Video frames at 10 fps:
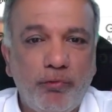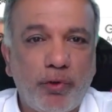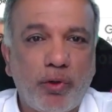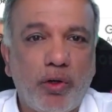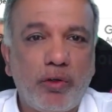
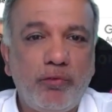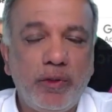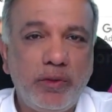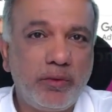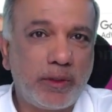
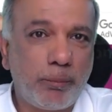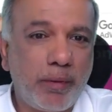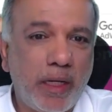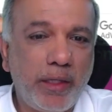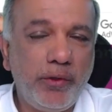photographer to
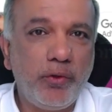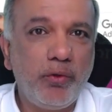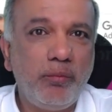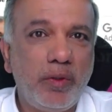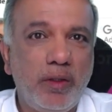supply you